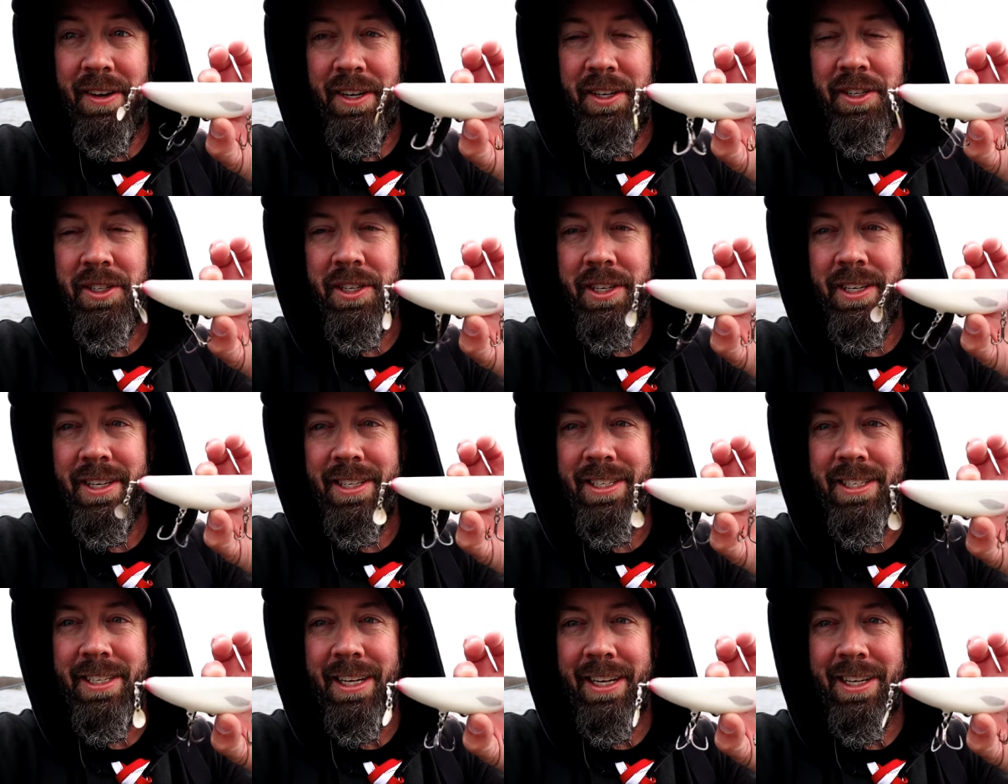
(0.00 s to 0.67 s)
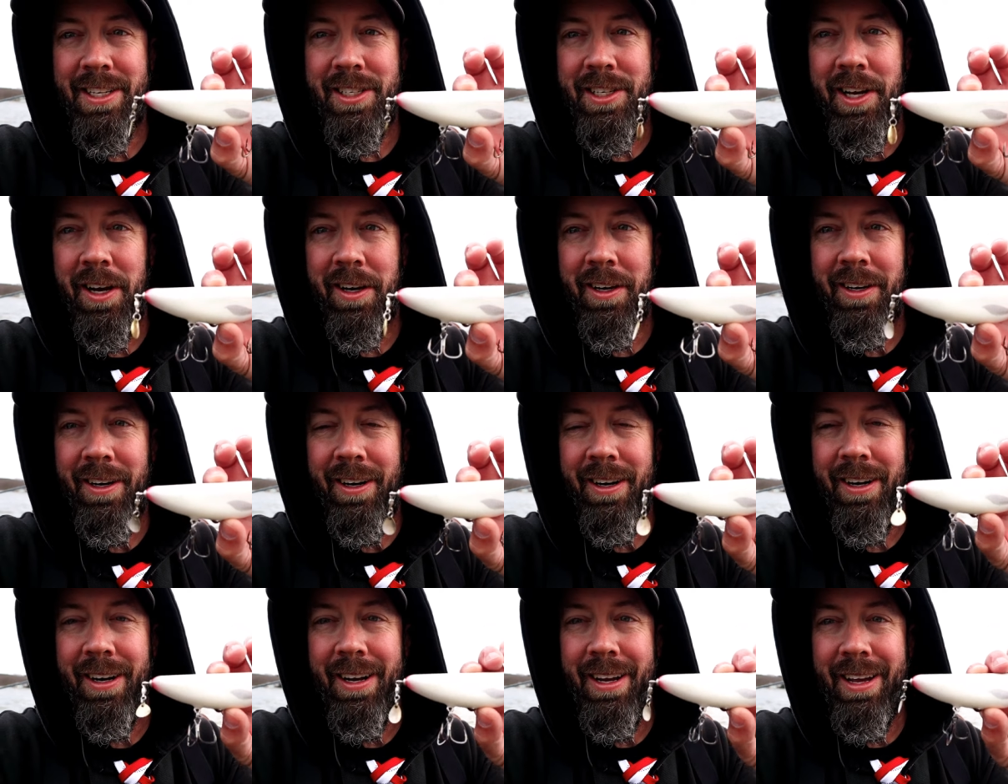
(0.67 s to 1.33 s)
inch Sick
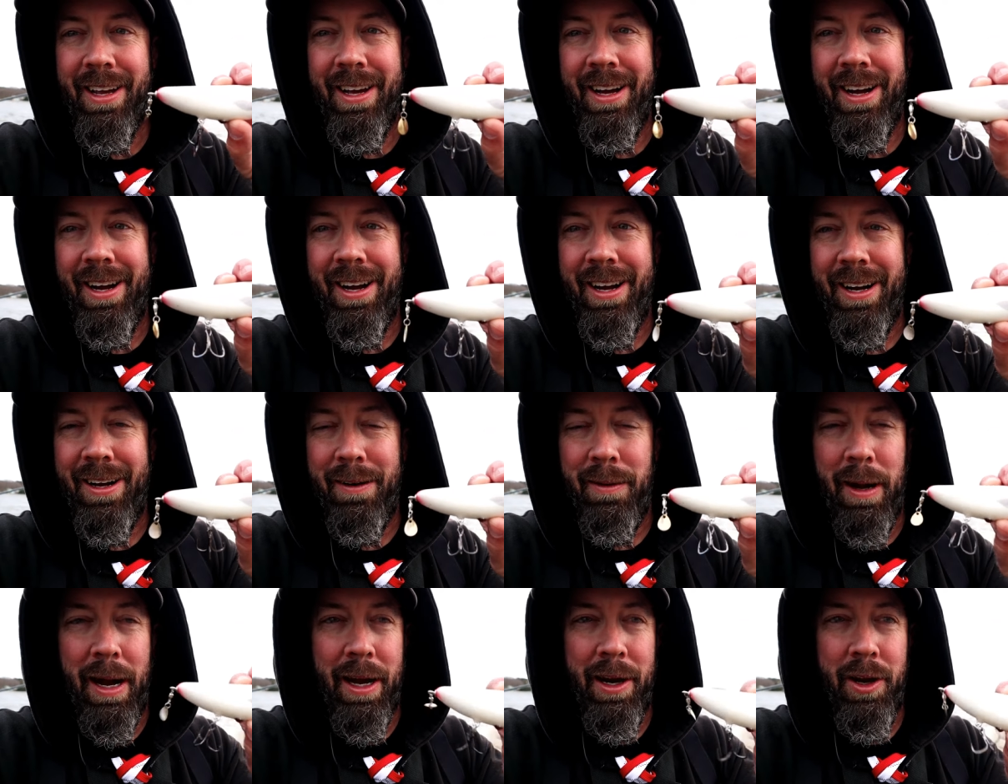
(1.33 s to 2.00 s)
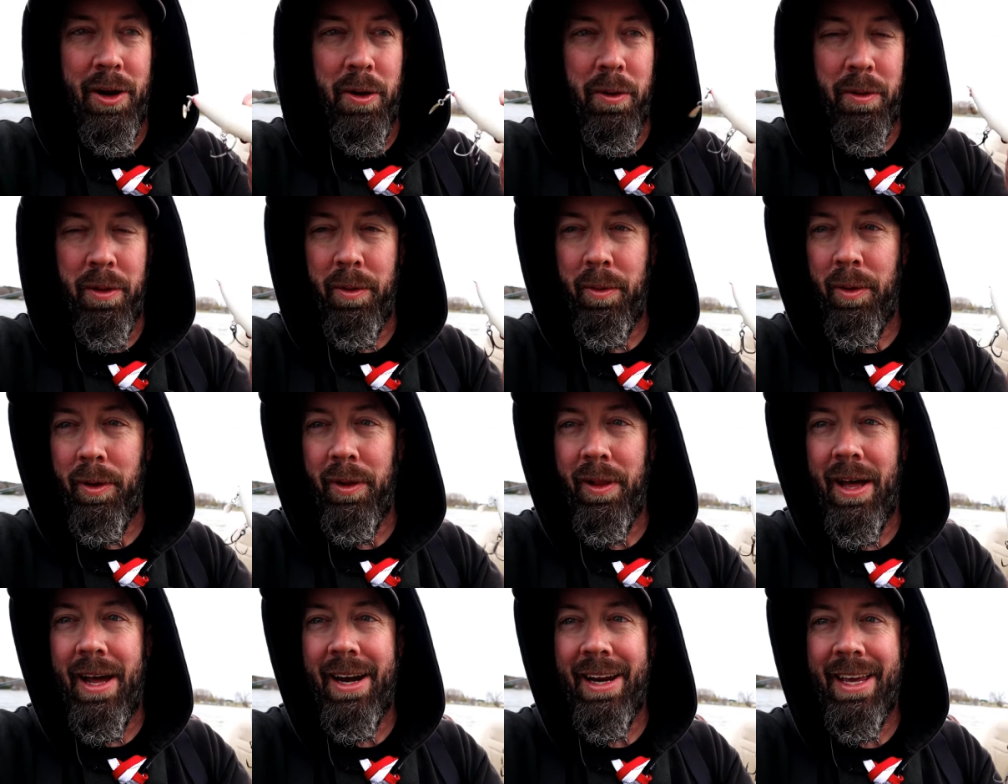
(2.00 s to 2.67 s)
Sucker. Uh, I know there were
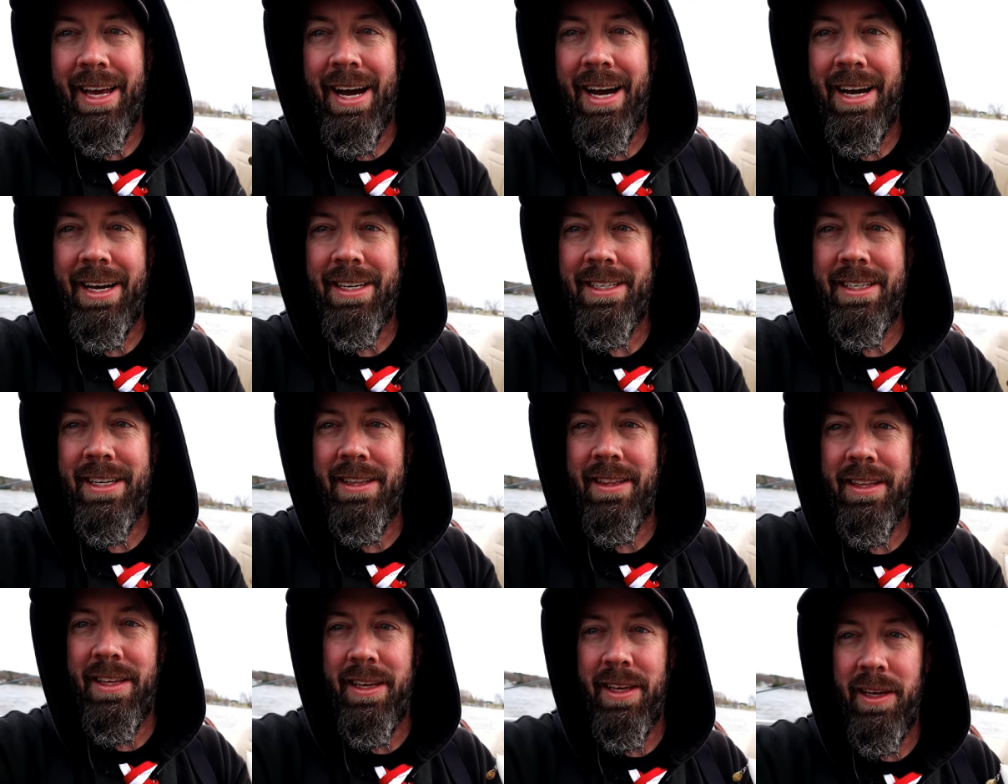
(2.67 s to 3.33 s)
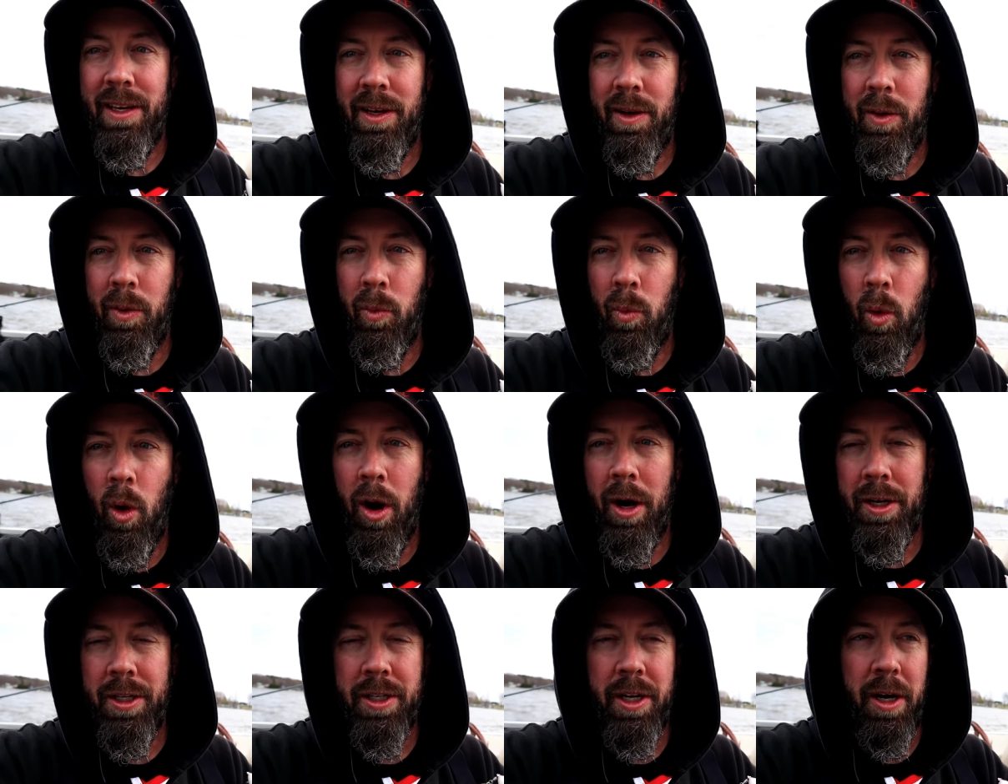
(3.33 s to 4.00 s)
a lot of guys at the
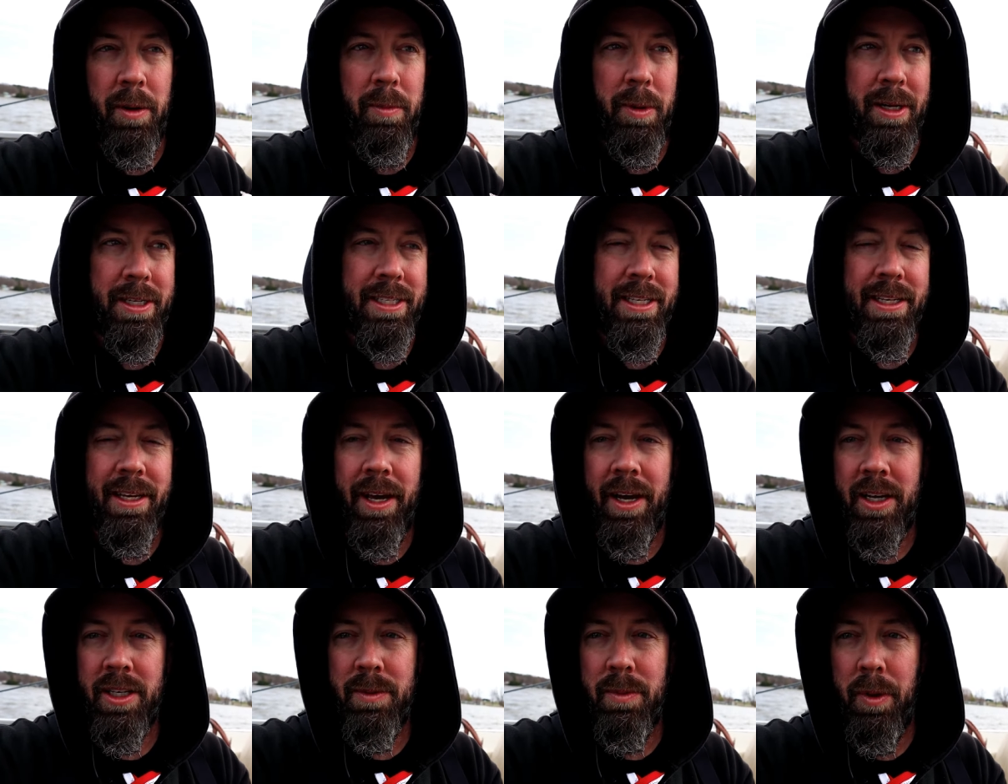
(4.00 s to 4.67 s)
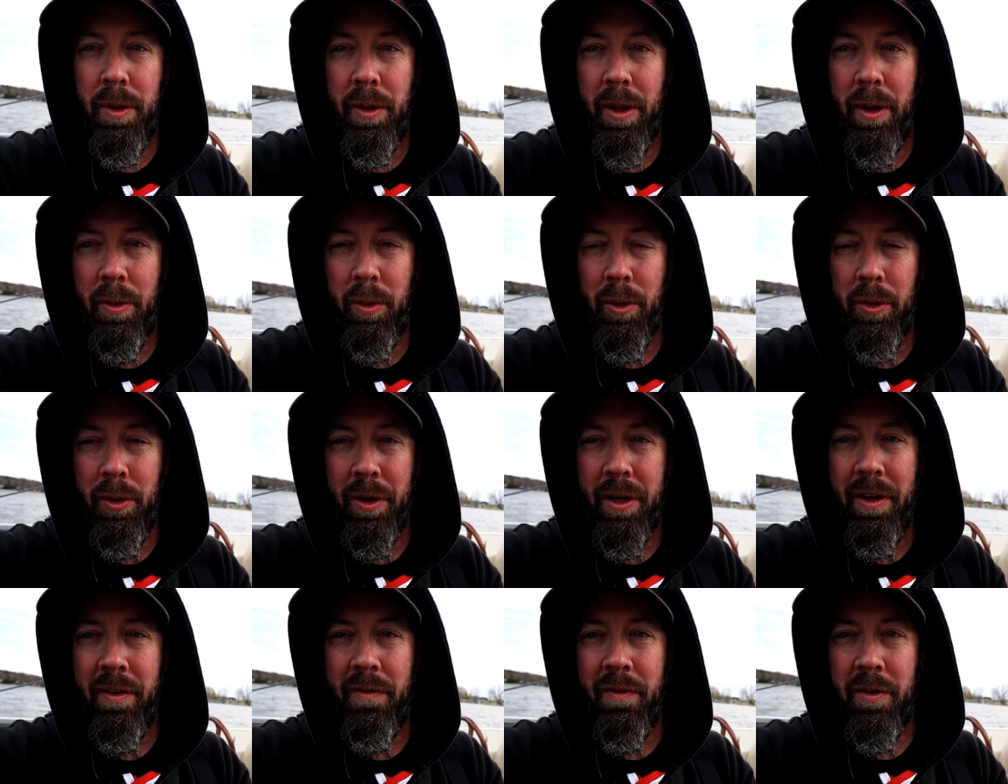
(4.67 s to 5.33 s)
Wausau Muskie Expo that were
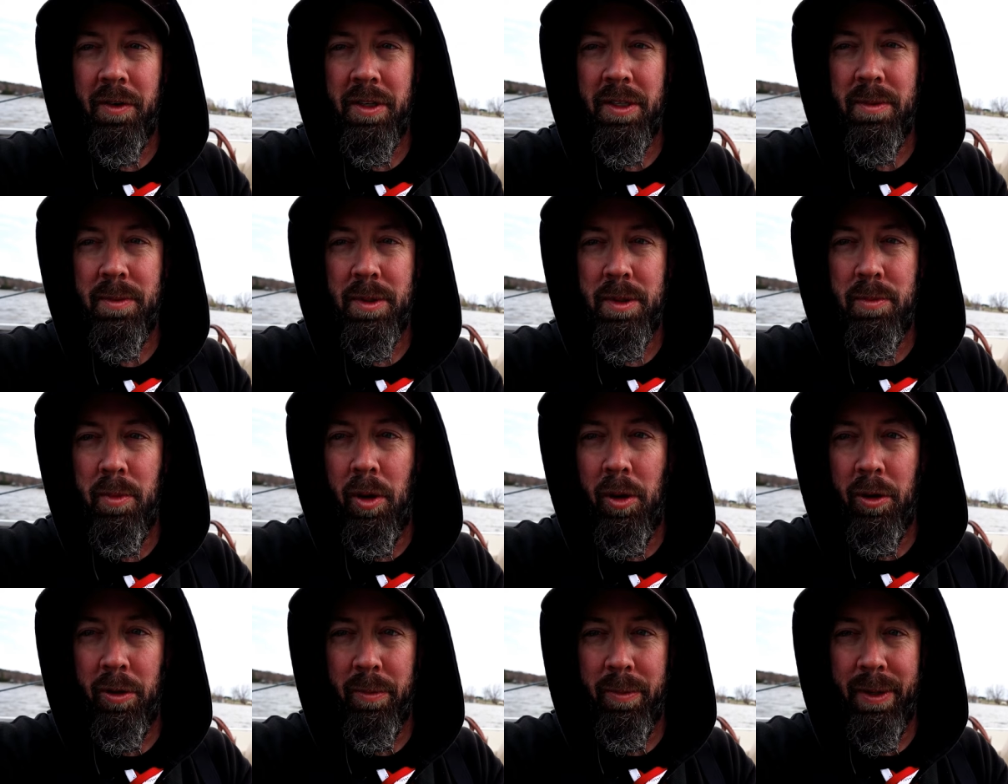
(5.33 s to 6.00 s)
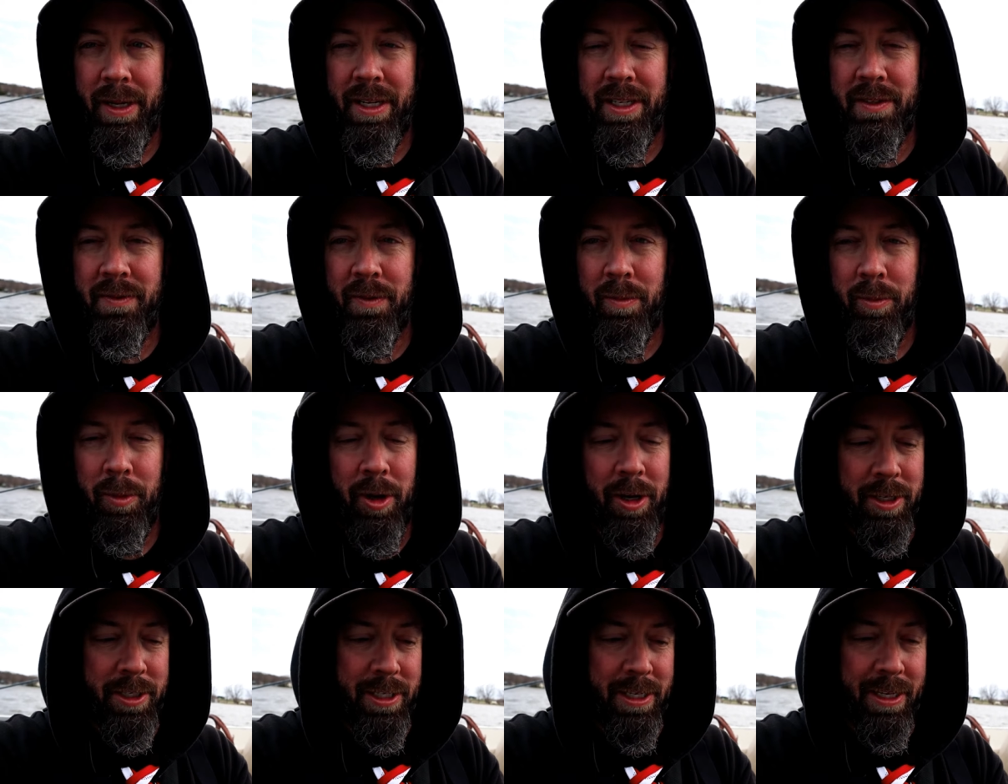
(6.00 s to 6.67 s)
looking for some smaller baits from
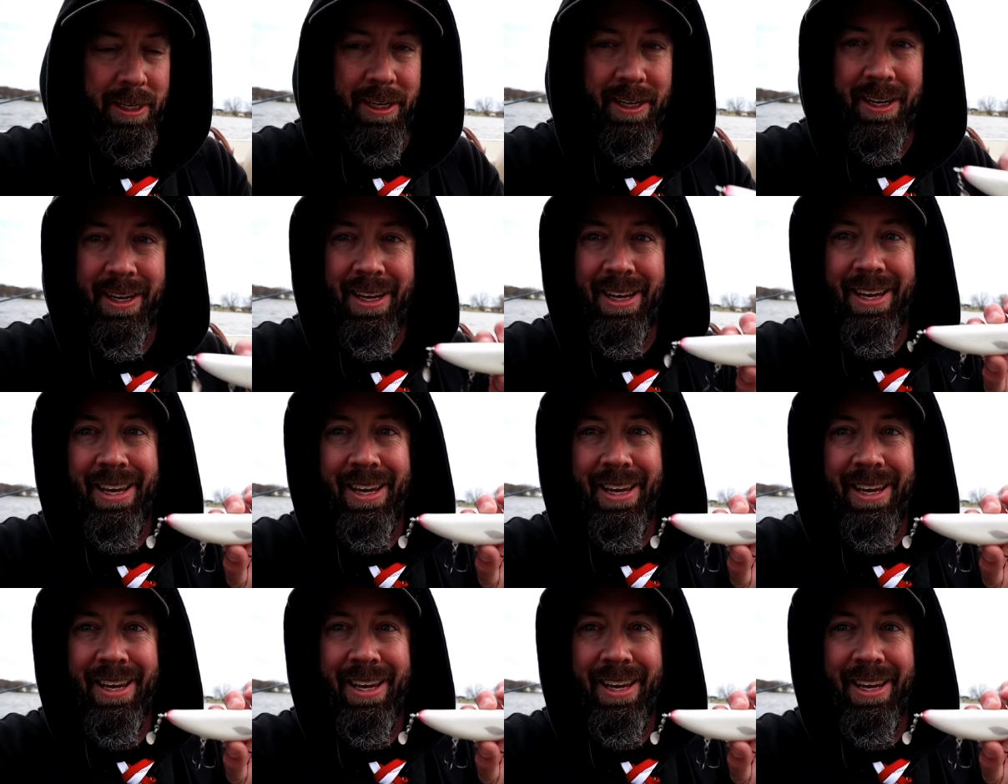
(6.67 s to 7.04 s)
Rusty.